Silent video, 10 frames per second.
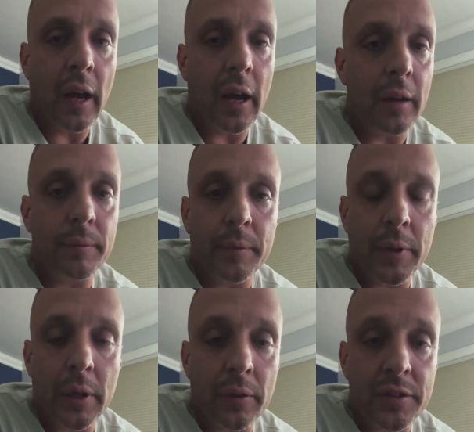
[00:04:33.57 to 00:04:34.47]

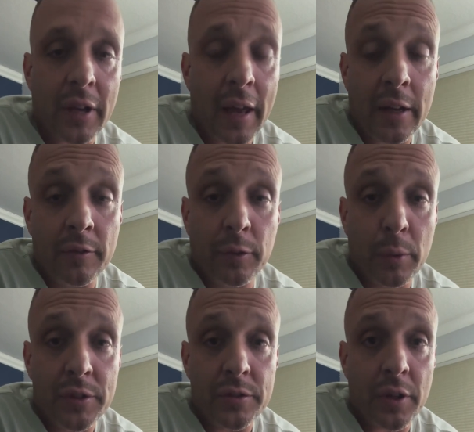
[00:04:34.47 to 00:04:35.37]
There's a lot of
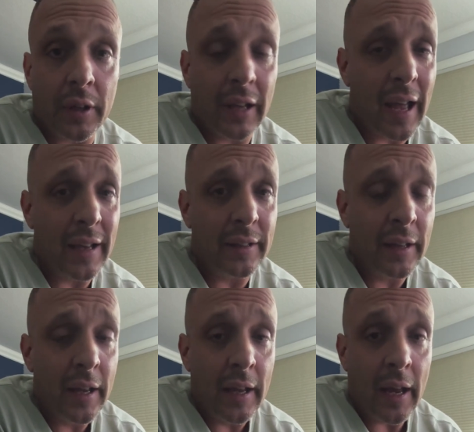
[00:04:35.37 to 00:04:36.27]
influencers online,